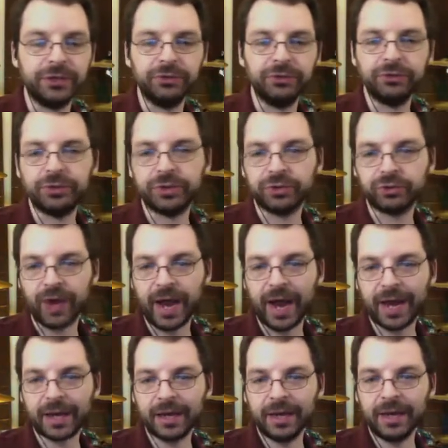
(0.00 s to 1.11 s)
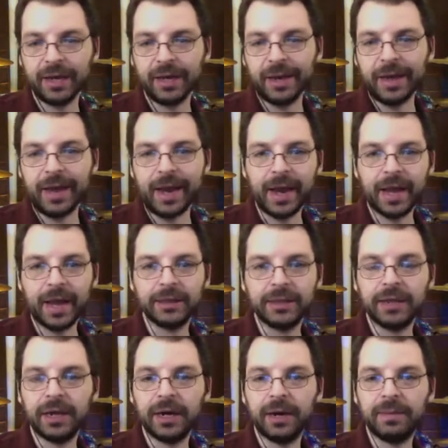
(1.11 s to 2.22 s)
Use the track, and
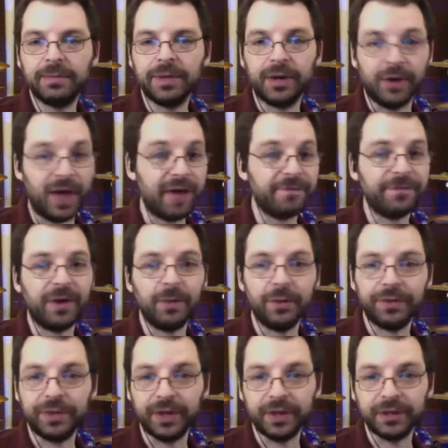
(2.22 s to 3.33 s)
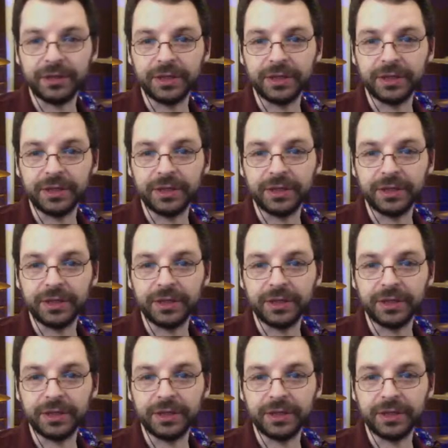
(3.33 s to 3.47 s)
have fun with it.